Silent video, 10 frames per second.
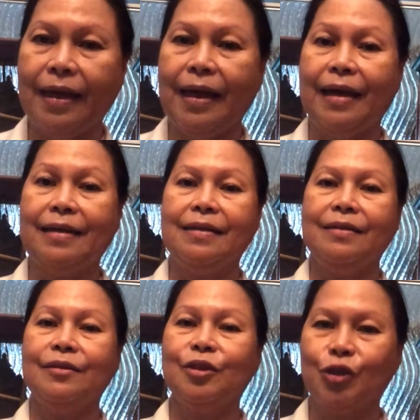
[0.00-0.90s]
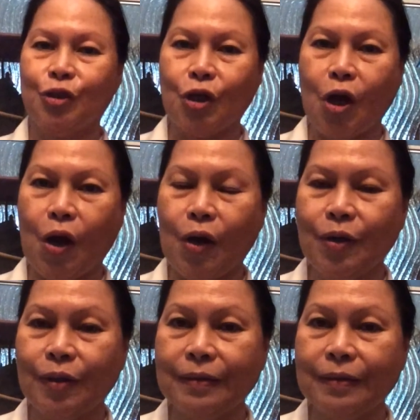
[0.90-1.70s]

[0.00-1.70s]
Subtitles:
and strong.